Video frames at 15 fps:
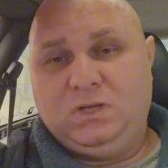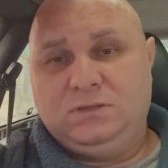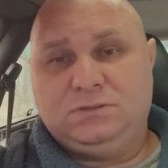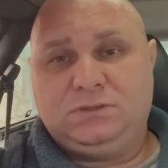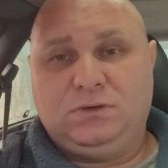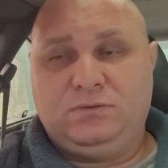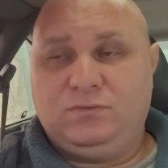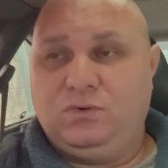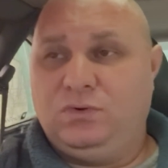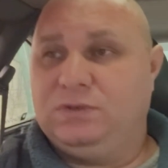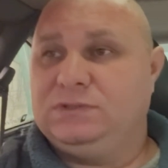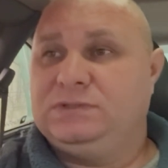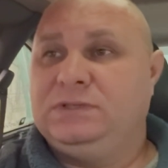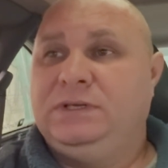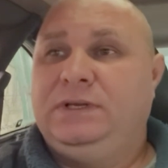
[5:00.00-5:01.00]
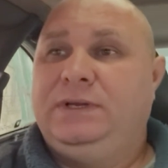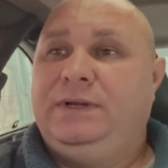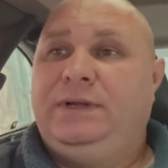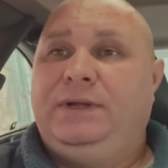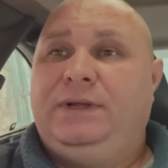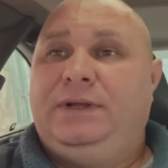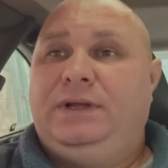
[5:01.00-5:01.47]
So of course
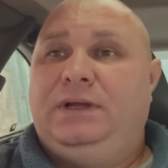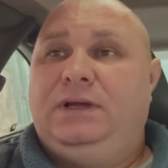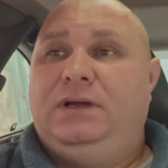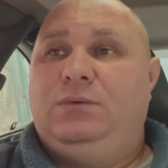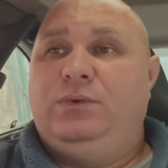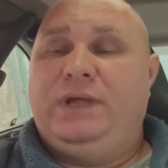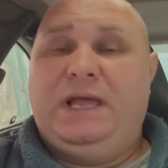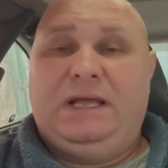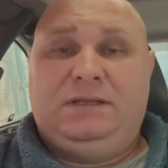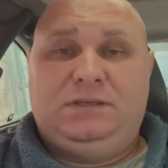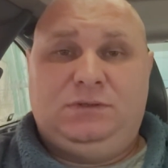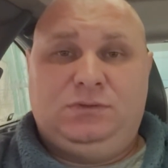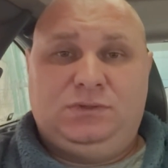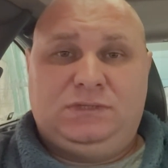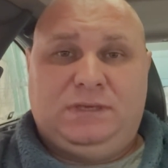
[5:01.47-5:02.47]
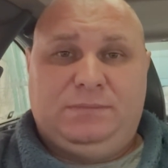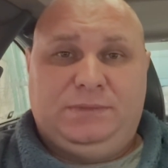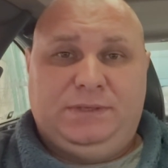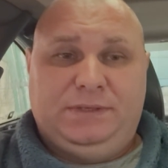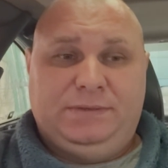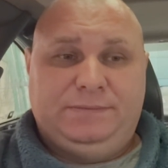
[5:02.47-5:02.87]
we had to do something.